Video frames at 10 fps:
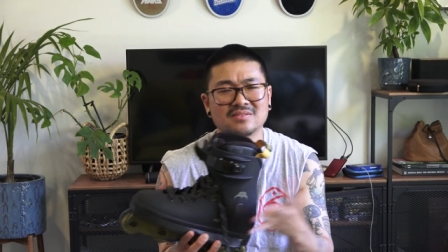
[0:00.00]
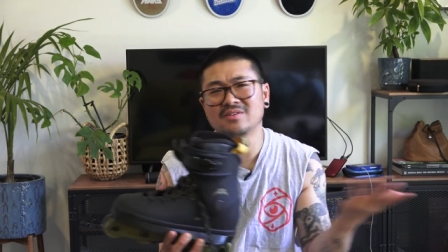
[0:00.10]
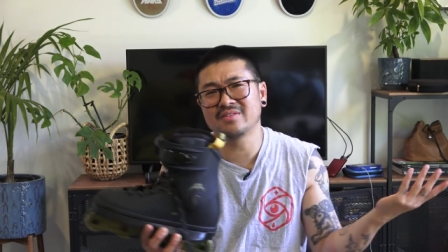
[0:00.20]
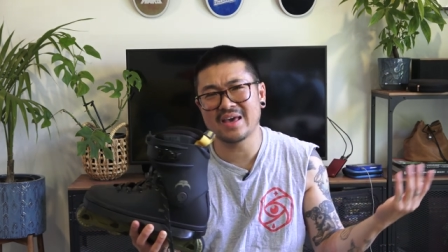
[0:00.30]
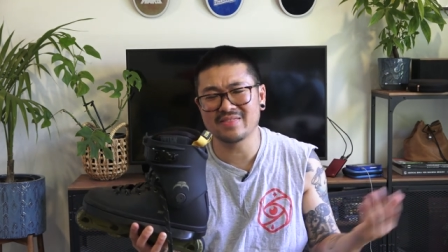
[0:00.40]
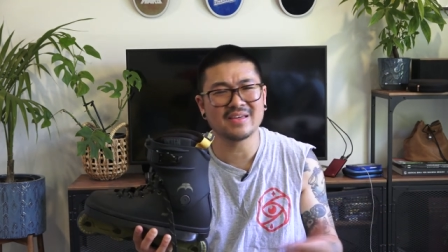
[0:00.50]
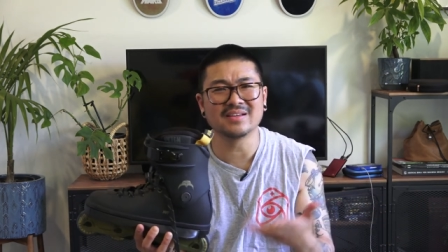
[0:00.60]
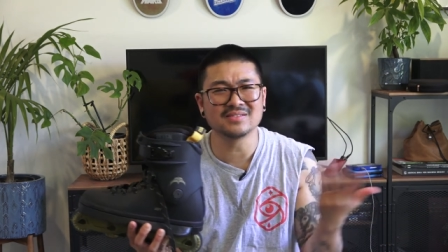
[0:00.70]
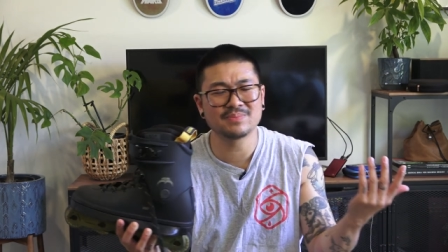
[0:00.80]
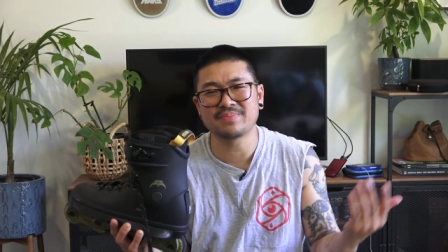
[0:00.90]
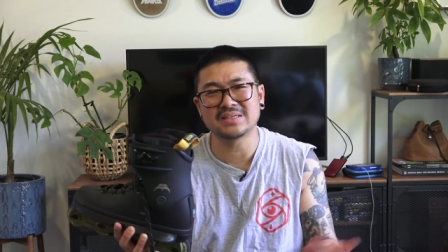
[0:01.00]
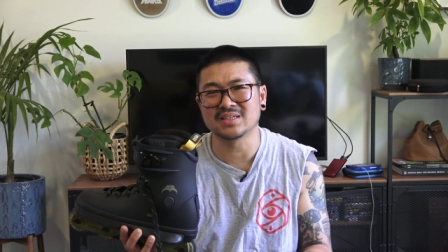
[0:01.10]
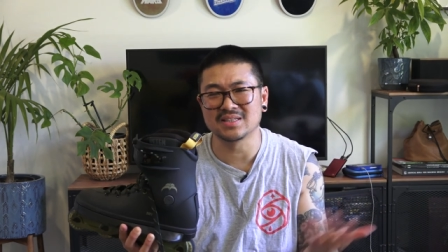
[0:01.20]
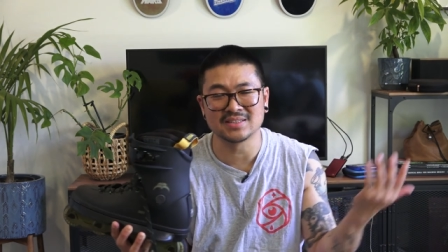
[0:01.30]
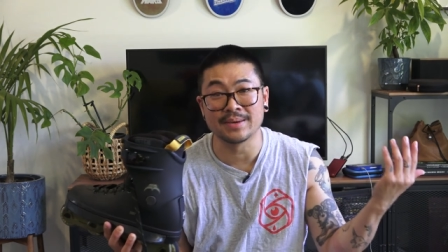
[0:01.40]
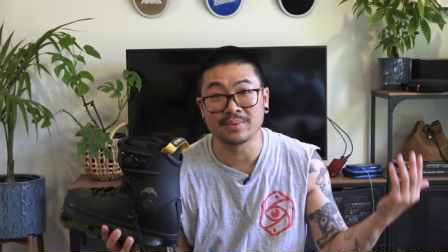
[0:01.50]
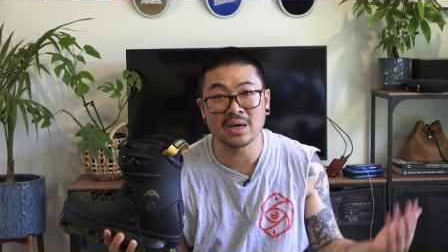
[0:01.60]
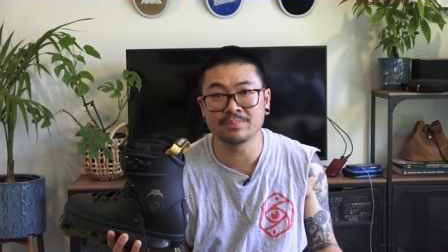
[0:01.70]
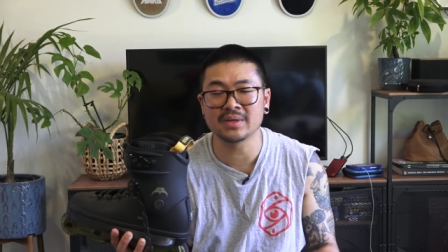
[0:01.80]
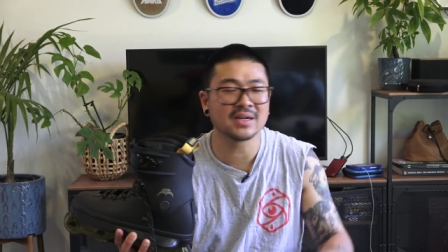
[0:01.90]
Not only that, that's basically the same
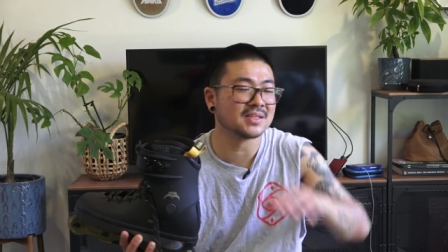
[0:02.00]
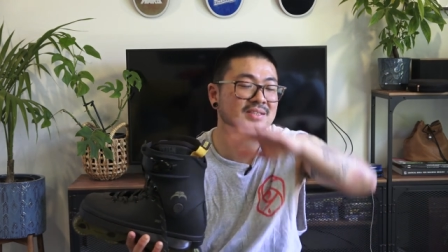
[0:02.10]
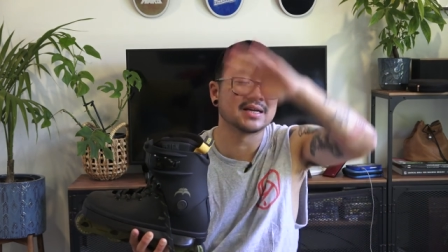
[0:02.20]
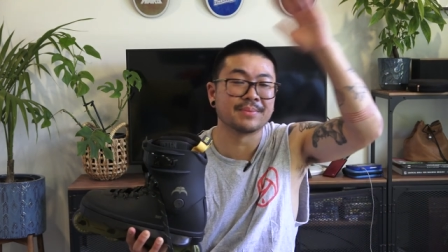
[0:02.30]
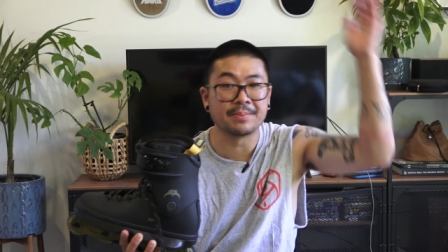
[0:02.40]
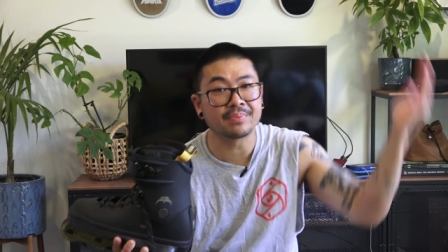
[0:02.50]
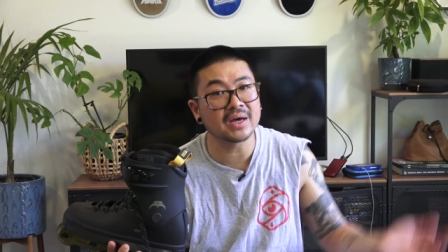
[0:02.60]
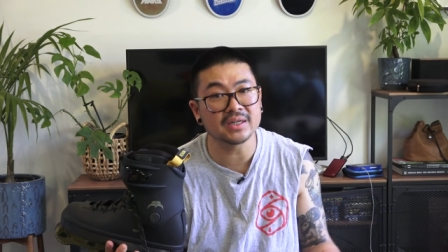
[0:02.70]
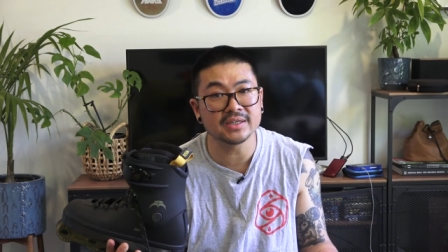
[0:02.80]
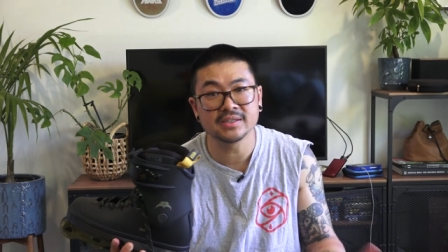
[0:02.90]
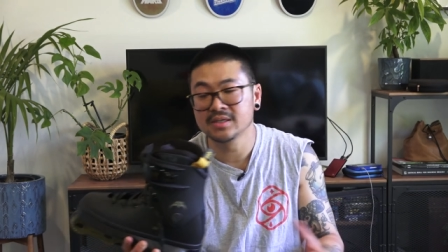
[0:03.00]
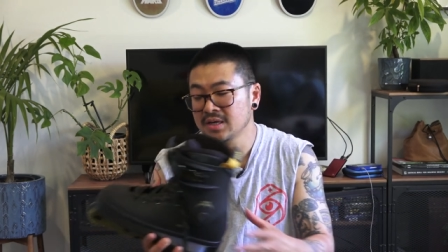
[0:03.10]
company under the same umbrella.